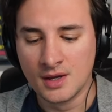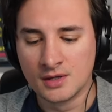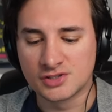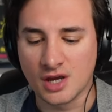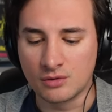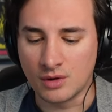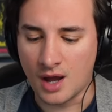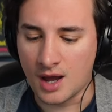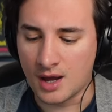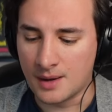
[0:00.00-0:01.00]
So,
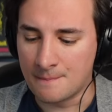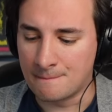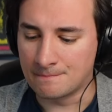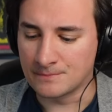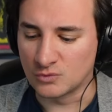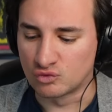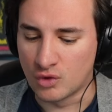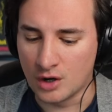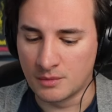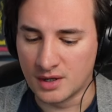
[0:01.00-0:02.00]
um,
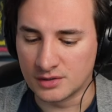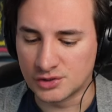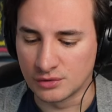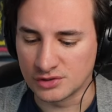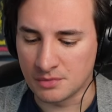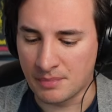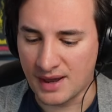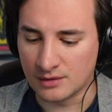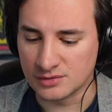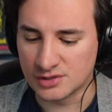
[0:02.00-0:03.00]
Roma talked
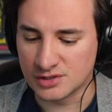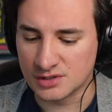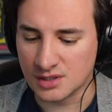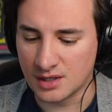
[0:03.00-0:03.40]
about,